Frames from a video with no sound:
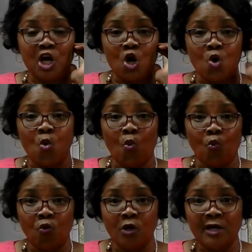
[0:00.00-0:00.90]
know
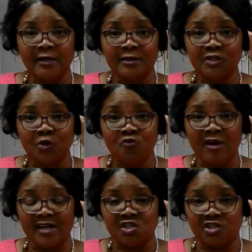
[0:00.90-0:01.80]
what
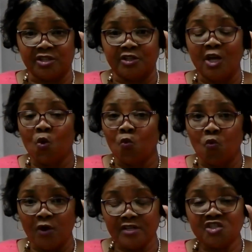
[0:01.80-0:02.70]
direction,
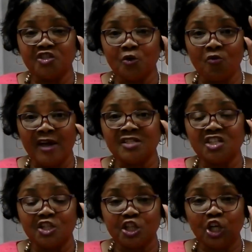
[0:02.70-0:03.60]
which
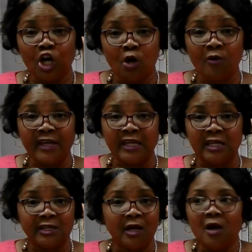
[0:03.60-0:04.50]
direction to go
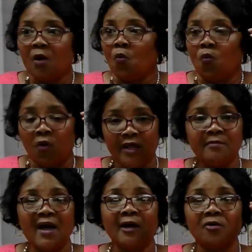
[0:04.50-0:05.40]
in. What
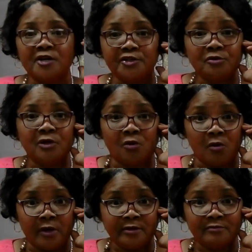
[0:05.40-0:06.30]
am I going to do,
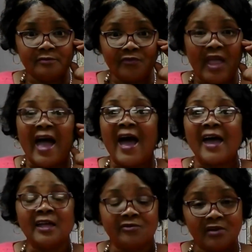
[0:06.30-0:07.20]
Lord?
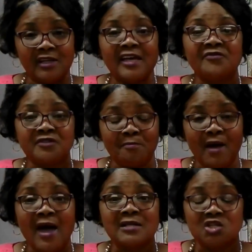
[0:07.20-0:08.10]
I have left
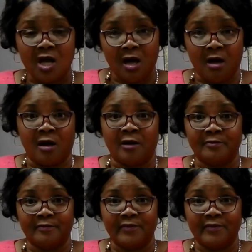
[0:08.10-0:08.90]
my job.